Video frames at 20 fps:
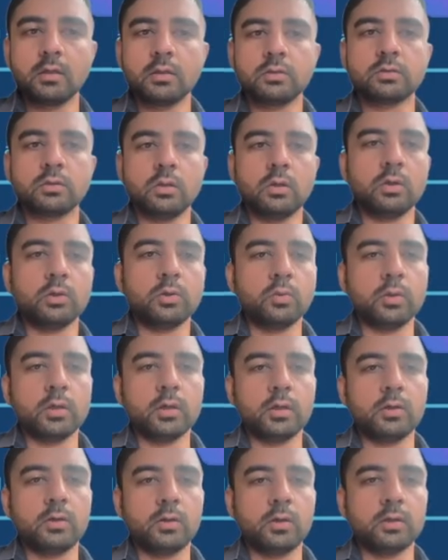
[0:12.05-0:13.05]
So,
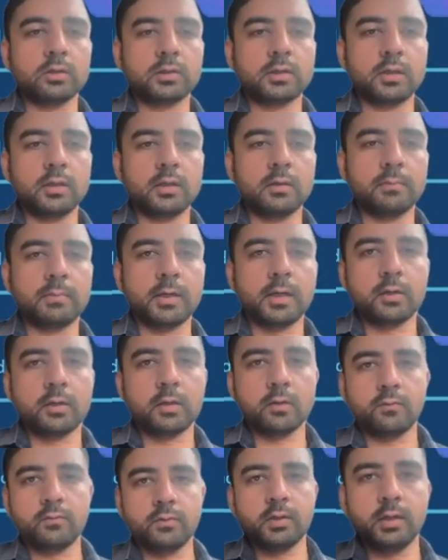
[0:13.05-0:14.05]
token costs are the
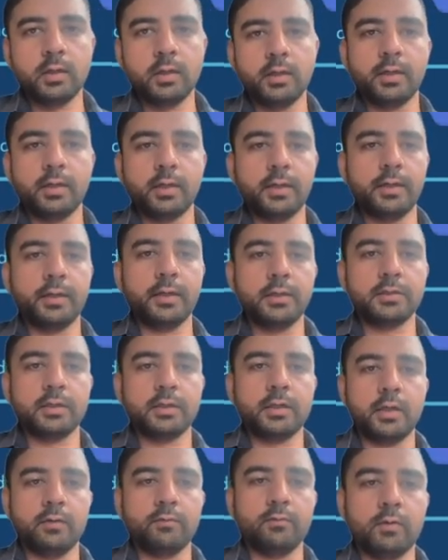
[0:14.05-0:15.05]
part of the AI
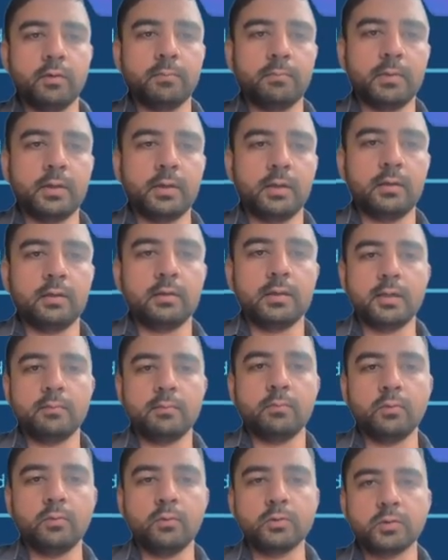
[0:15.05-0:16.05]
agent development that
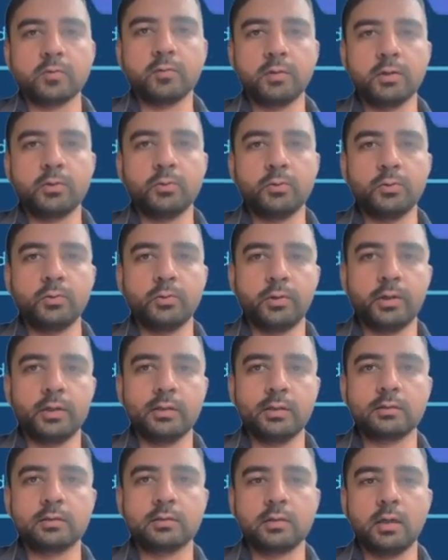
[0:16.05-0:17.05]
most of the
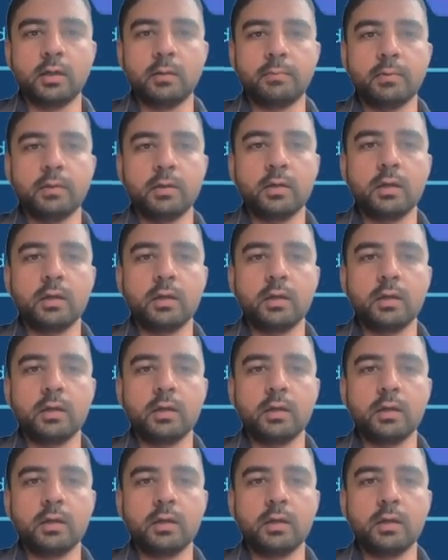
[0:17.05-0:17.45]
tutorials skip.